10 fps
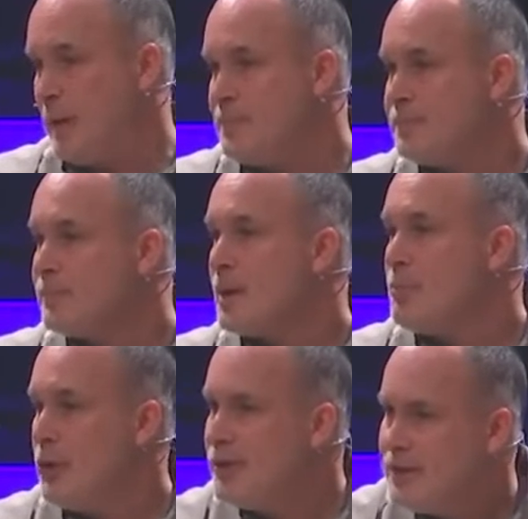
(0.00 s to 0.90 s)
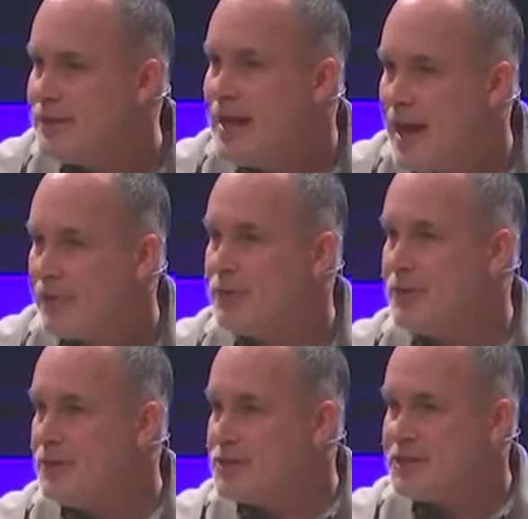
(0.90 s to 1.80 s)
week. Putting to death
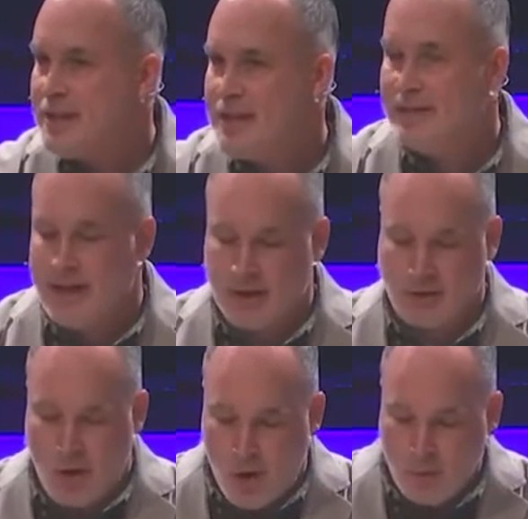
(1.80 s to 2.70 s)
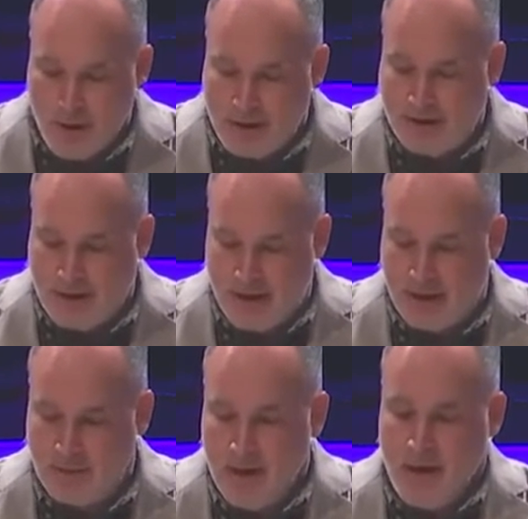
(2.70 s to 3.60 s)
the sin that is already
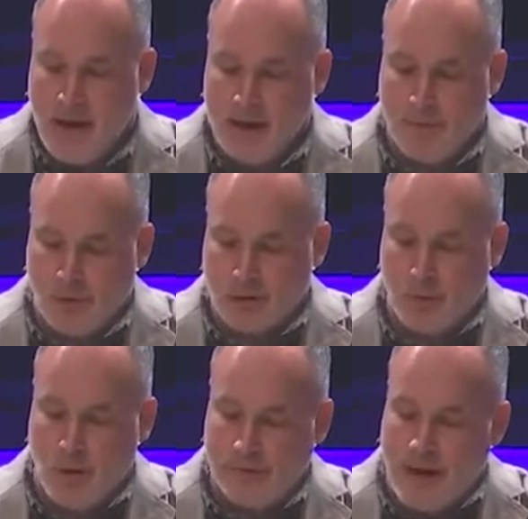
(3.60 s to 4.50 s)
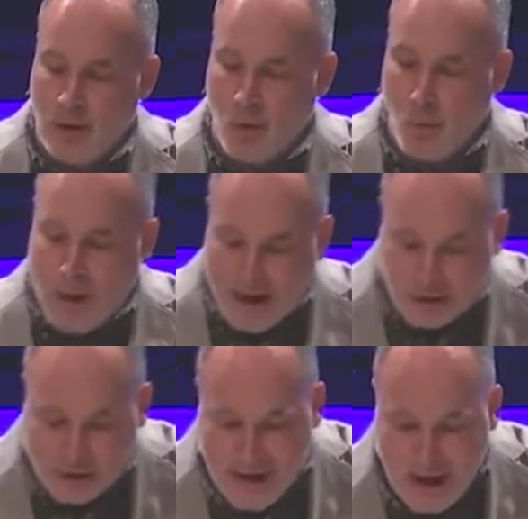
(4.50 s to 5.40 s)
dead. And in verse 1, they are
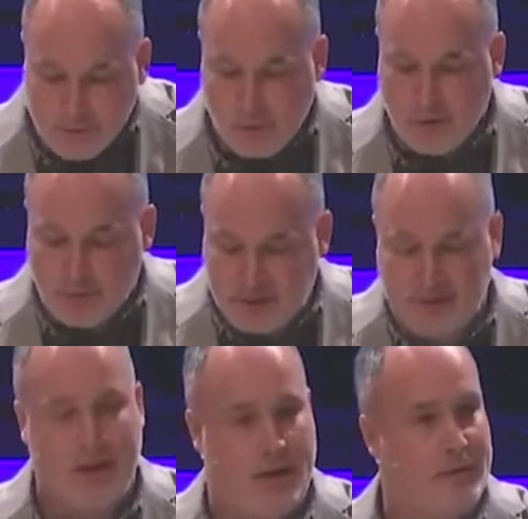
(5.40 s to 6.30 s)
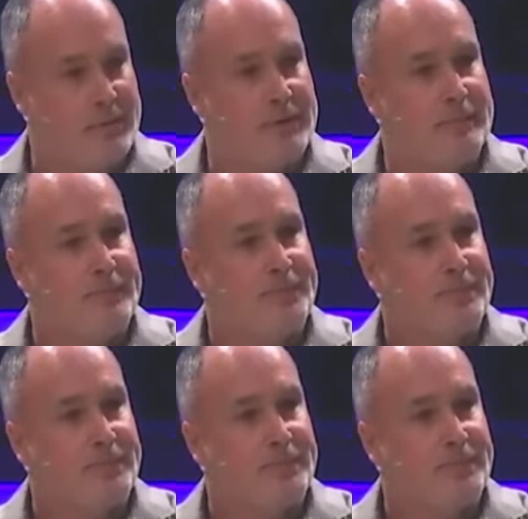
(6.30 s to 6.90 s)
watching out for themselves.